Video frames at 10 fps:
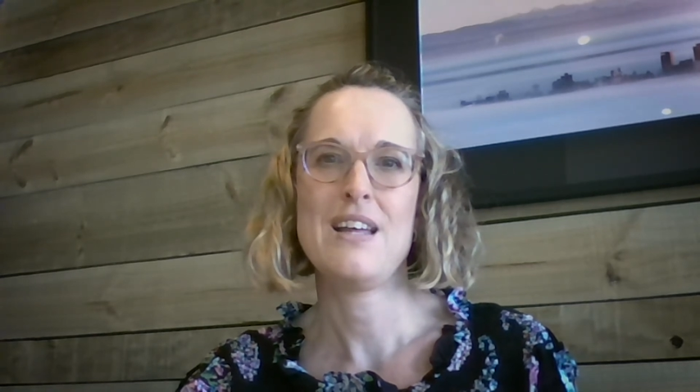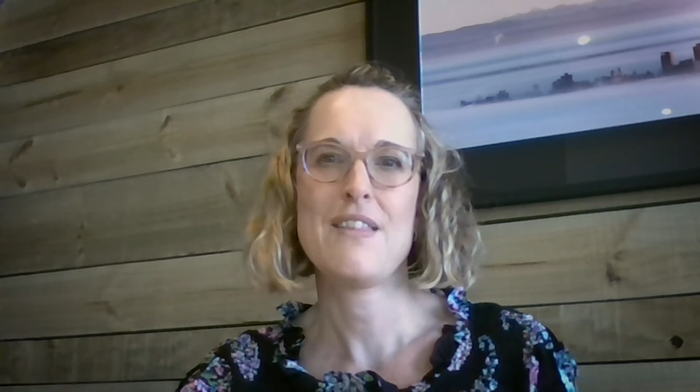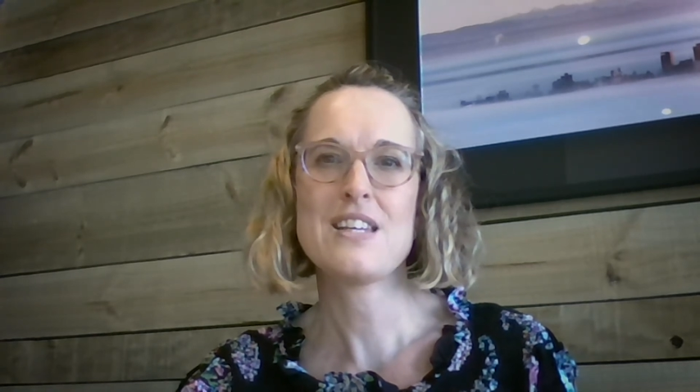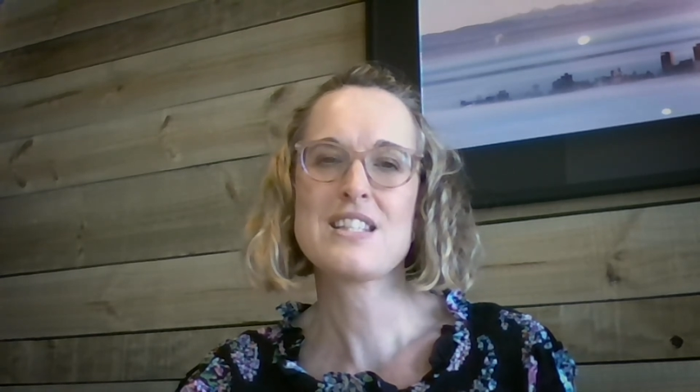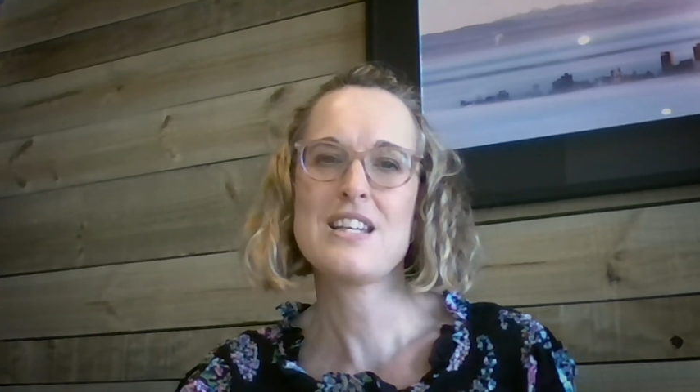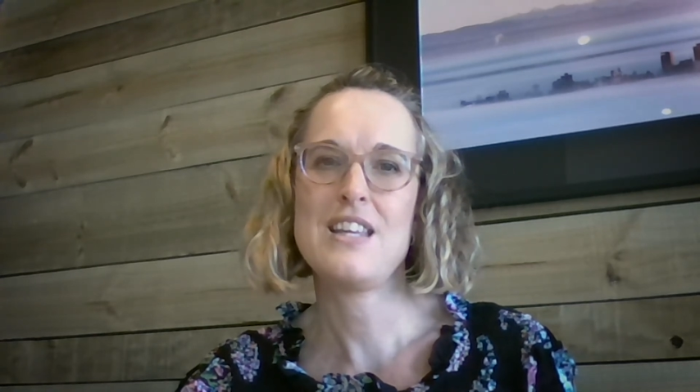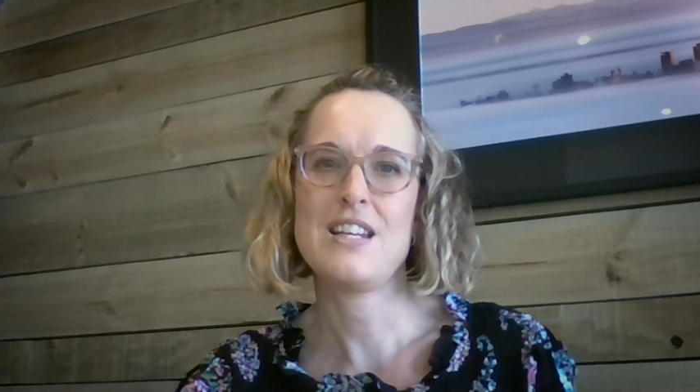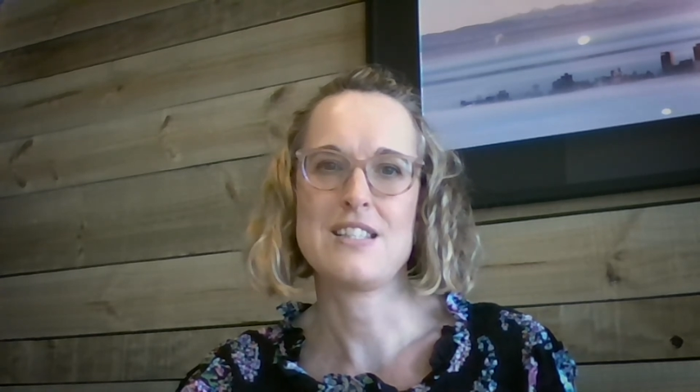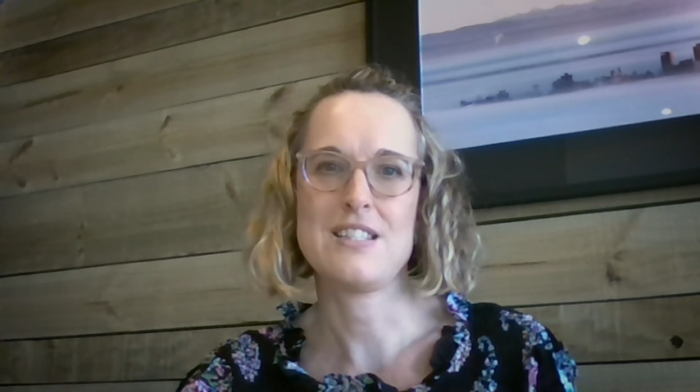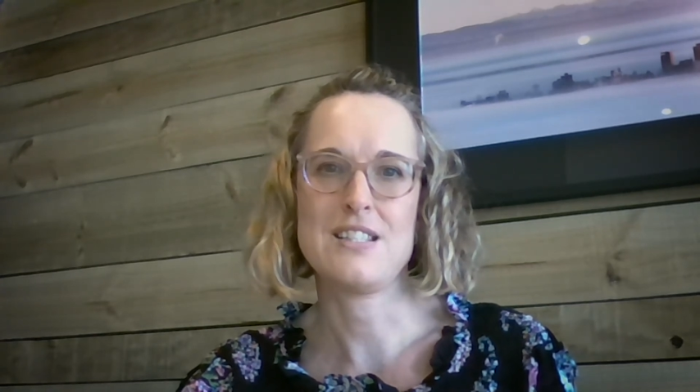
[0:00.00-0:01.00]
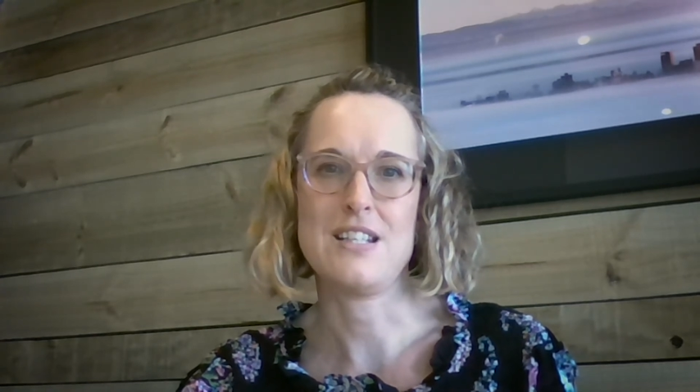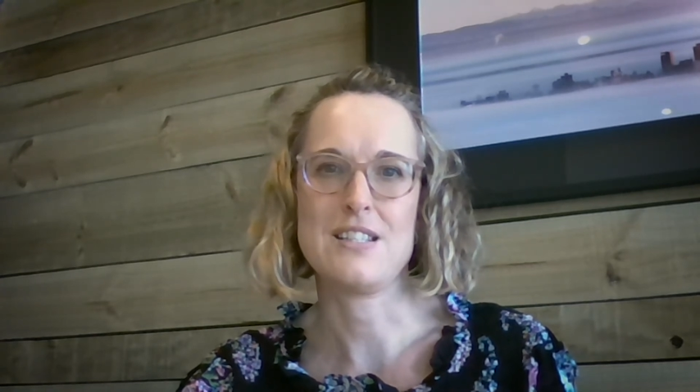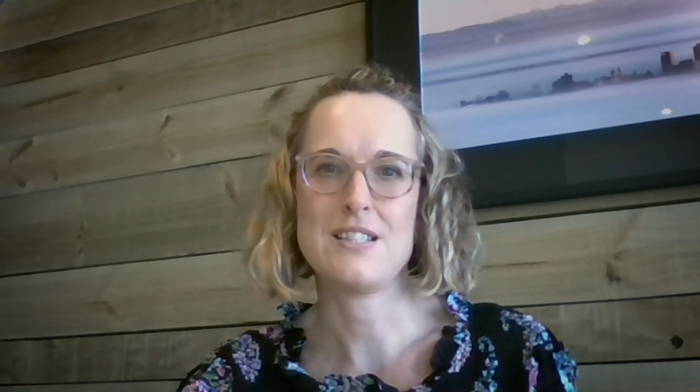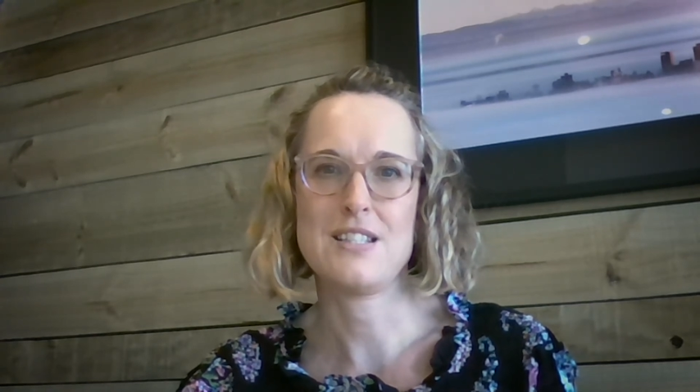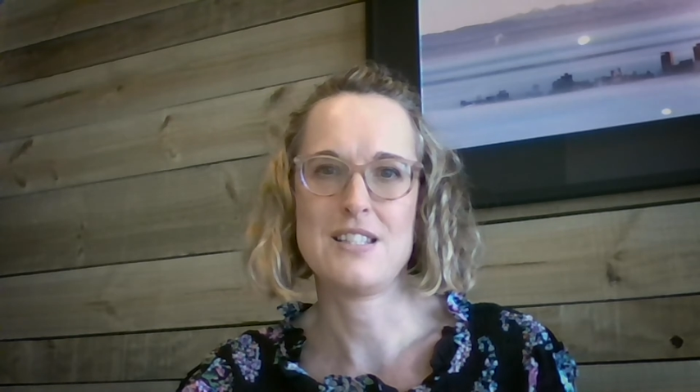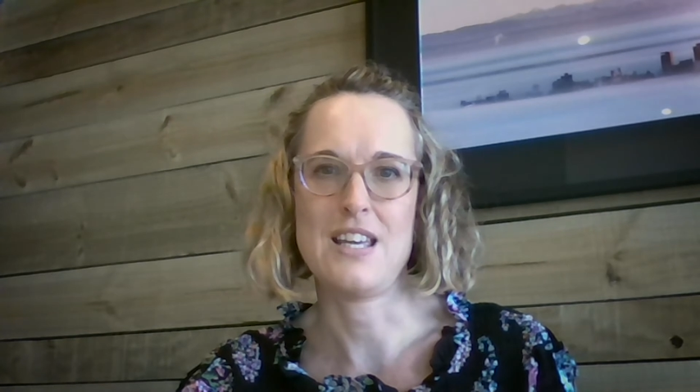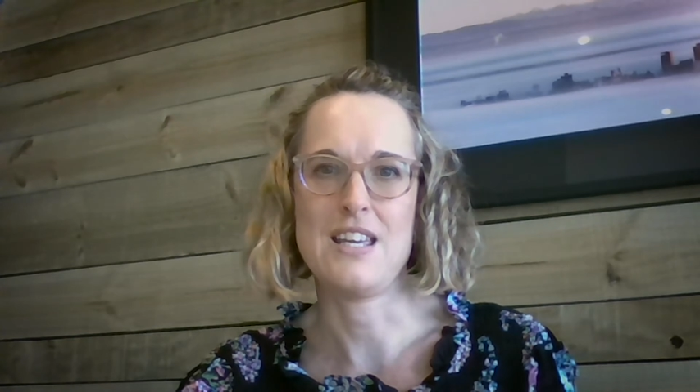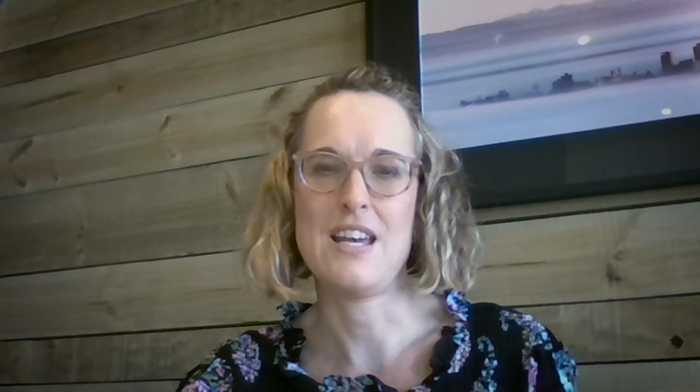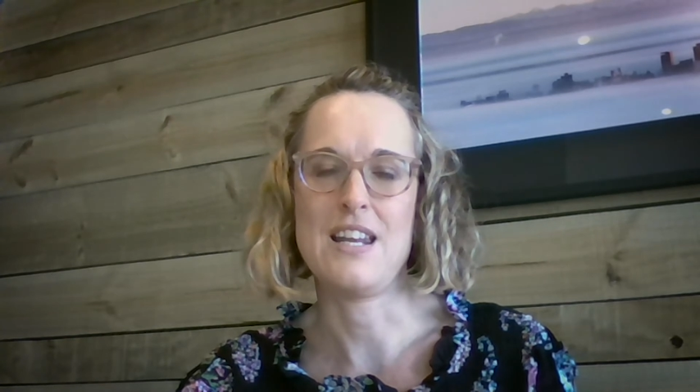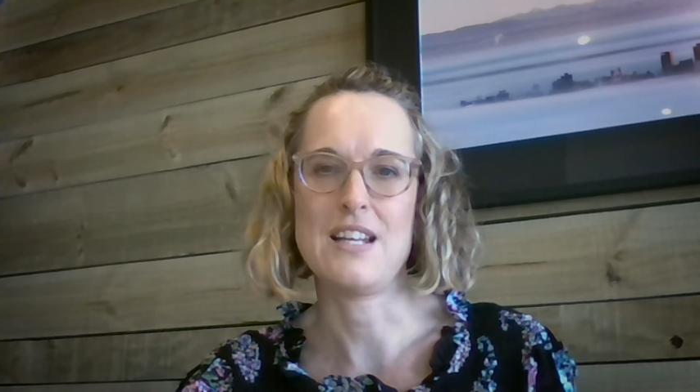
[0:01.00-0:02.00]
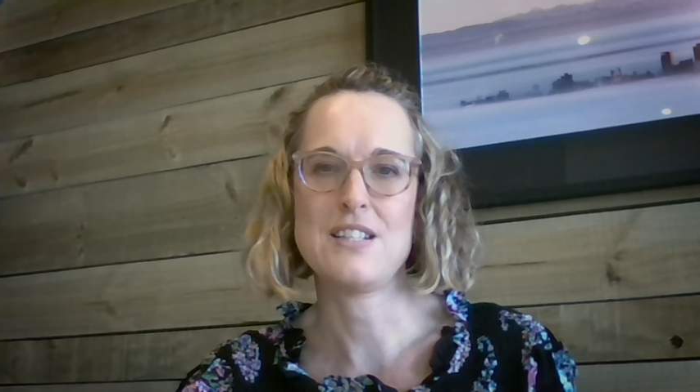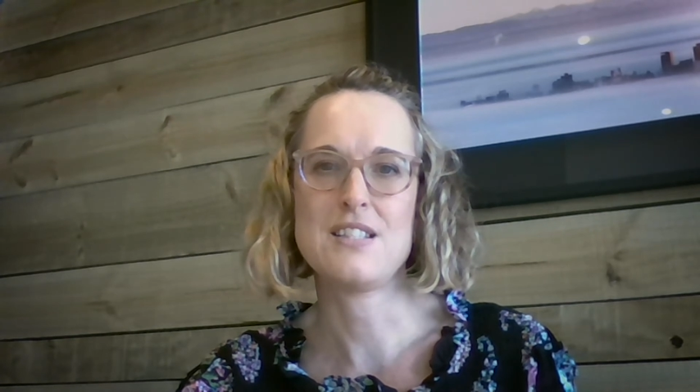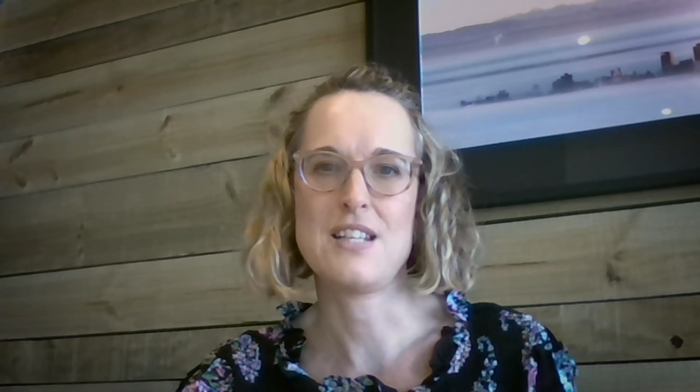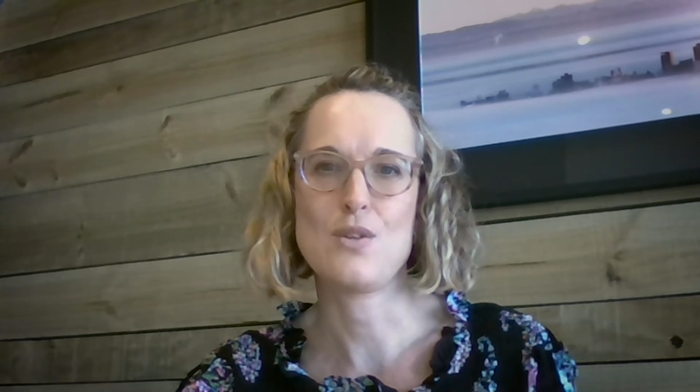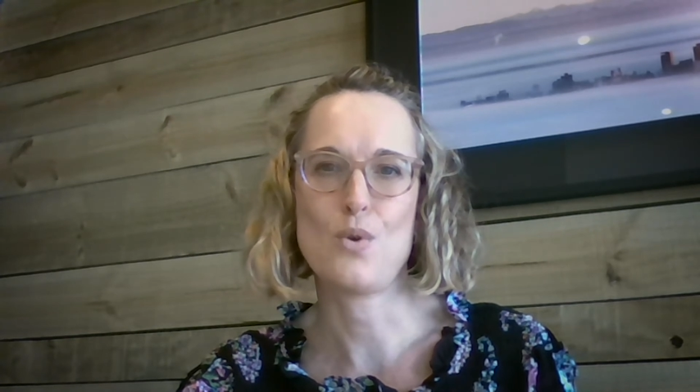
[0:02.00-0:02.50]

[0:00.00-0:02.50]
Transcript: This can then assist us to see and understand